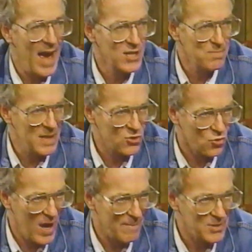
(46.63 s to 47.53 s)
has
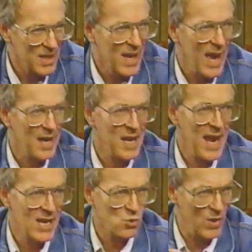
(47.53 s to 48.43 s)
been dropped, and
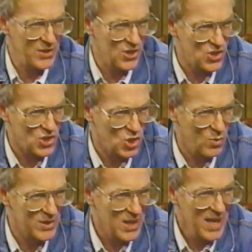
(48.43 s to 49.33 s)
he has witnesses
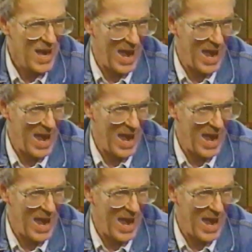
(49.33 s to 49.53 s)
to it,